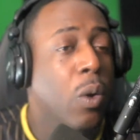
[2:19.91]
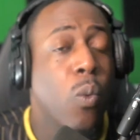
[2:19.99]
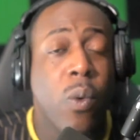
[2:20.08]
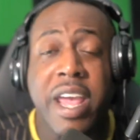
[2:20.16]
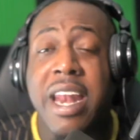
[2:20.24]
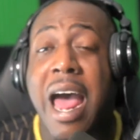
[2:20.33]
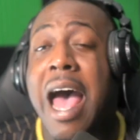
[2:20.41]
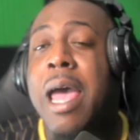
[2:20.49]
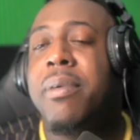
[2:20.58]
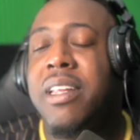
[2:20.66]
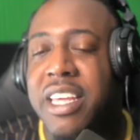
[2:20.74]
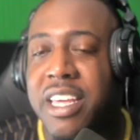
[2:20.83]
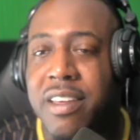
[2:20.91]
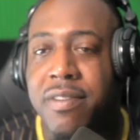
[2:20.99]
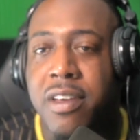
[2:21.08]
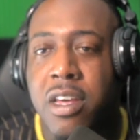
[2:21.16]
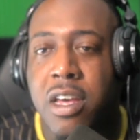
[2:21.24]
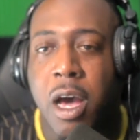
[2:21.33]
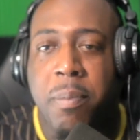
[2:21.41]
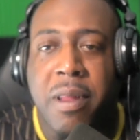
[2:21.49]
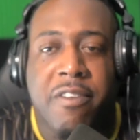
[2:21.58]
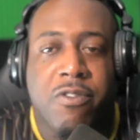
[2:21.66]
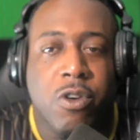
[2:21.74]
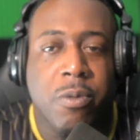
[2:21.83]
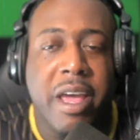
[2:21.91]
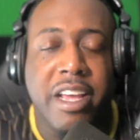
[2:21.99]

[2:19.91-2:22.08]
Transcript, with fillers: when I believe a platform